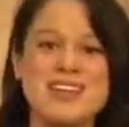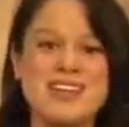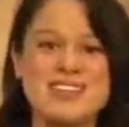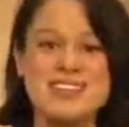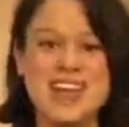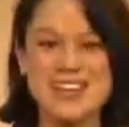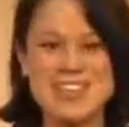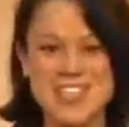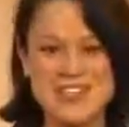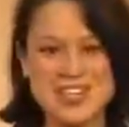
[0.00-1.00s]
This is a
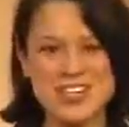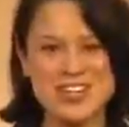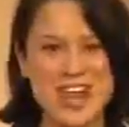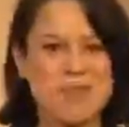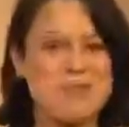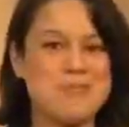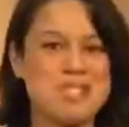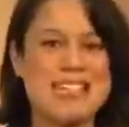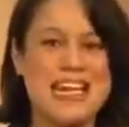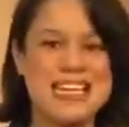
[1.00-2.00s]
7-inch tablet
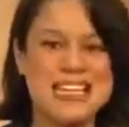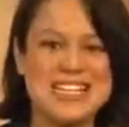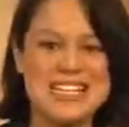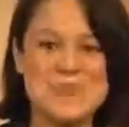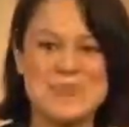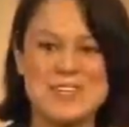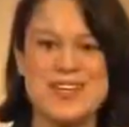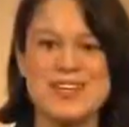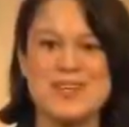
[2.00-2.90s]
pretending to be a